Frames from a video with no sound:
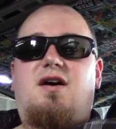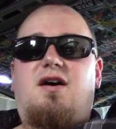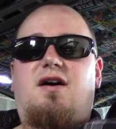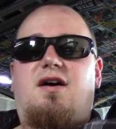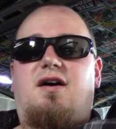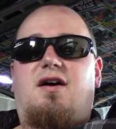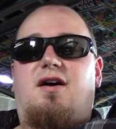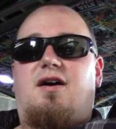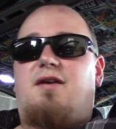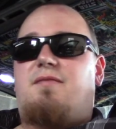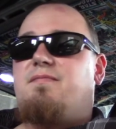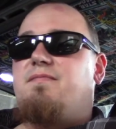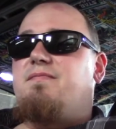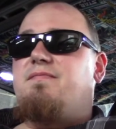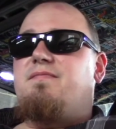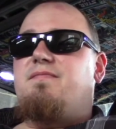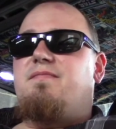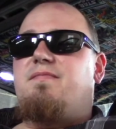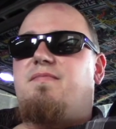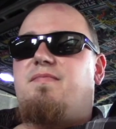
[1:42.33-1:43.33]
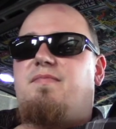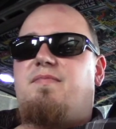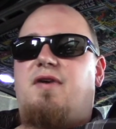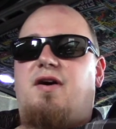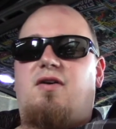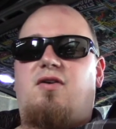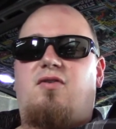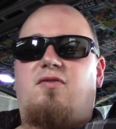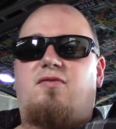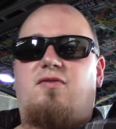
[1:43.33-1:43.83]

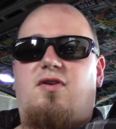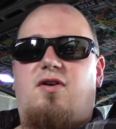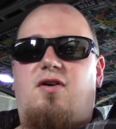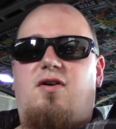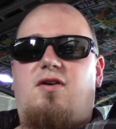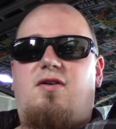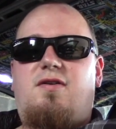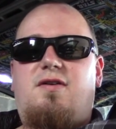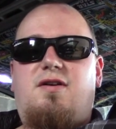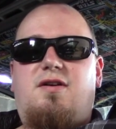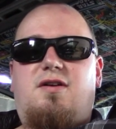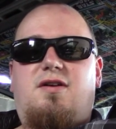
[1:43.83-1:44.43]
But overall,